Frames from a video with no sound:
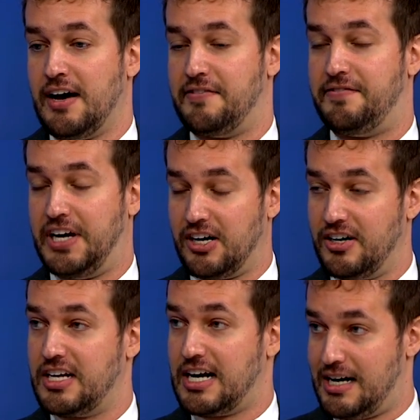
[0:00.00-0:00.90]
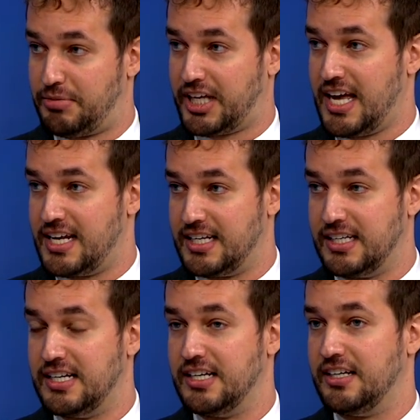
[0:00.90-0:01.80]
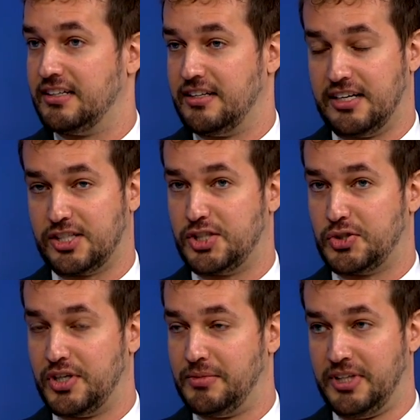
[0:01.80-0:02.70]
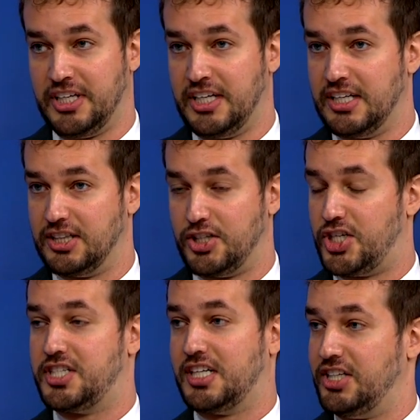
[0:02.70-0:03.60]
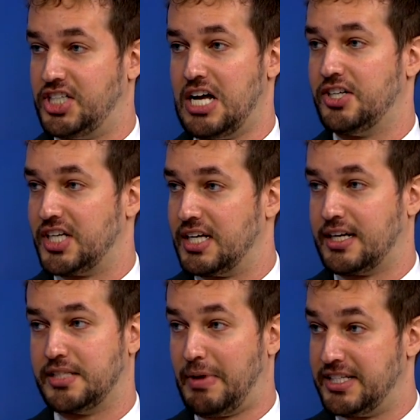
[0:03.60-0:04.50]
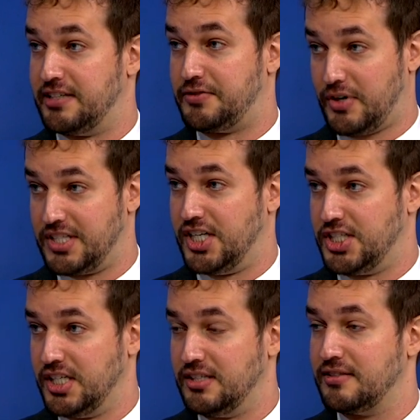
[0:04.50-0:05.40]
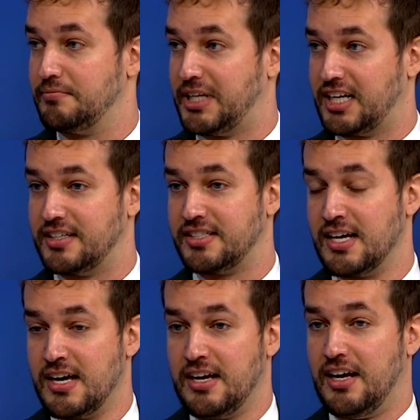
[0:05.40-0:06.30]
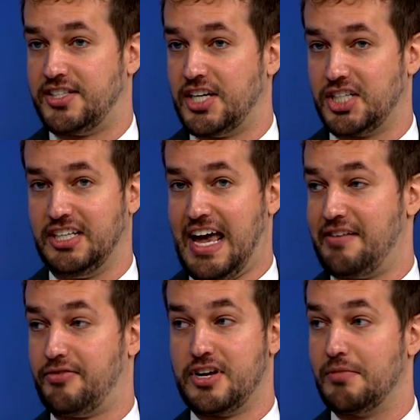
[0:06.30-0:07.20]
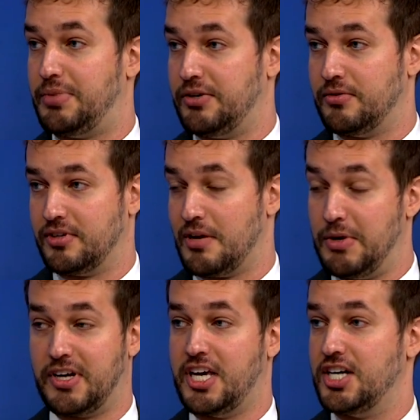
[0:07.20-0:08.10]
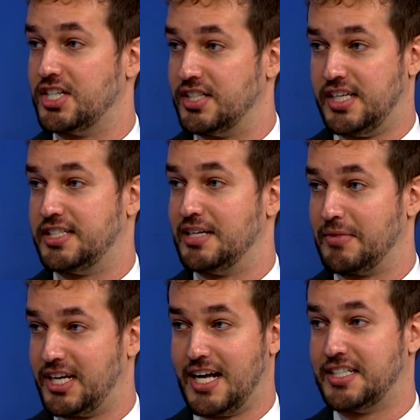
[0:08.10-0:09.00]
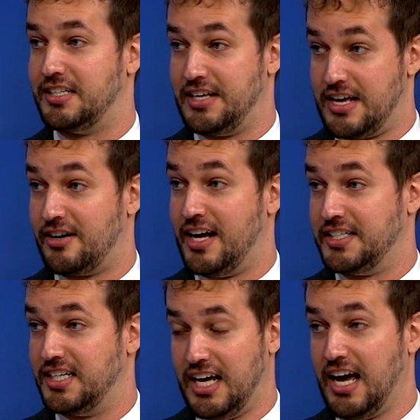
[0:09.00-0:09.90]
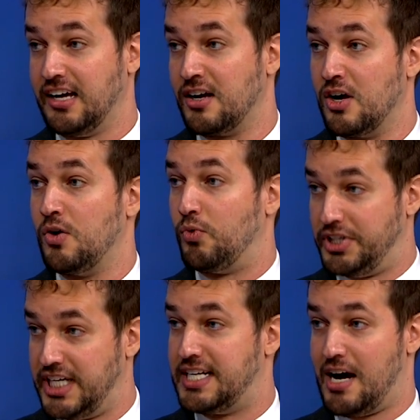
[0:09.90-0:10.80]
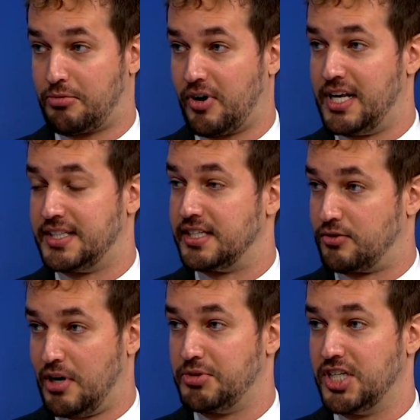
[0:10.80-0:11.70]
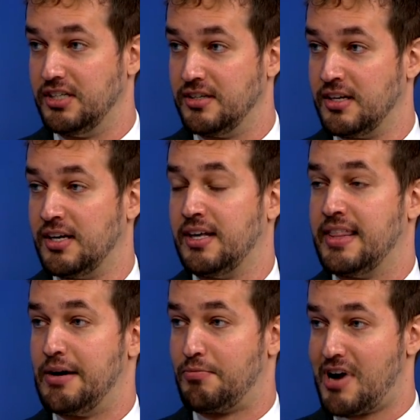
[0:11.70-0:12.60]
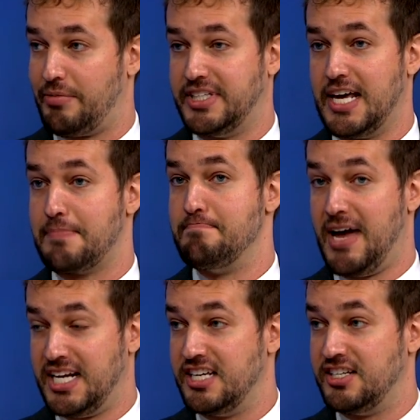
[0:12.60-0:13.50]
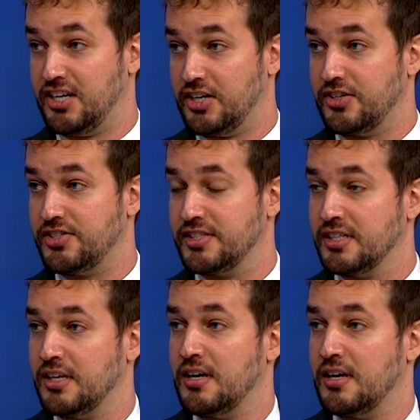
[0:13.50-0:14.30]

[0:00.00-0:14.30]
a very complicated, extremely logistically challenging and expensive transition, because essentially every communication system connected to the internet today will need to upgrade its encryption. That will probably take many years.